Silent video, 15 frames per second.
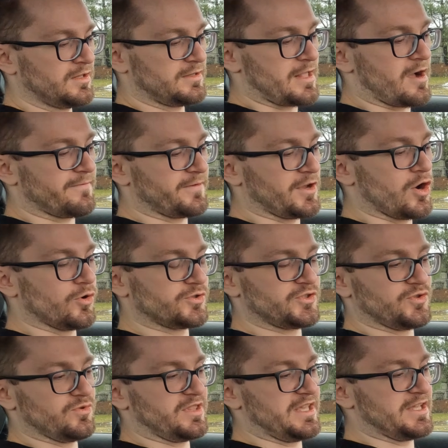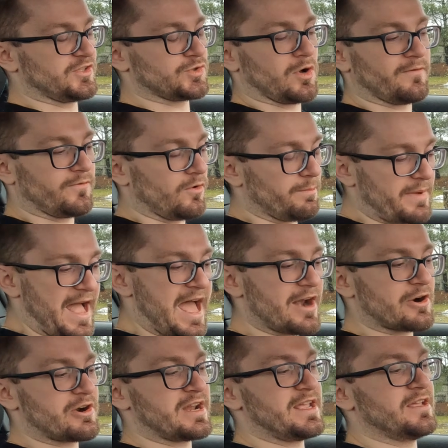Now if you go to the 12-volt
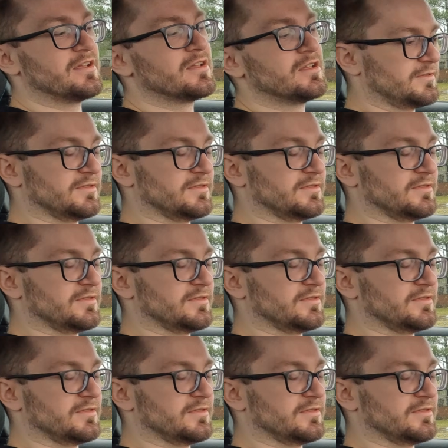battery,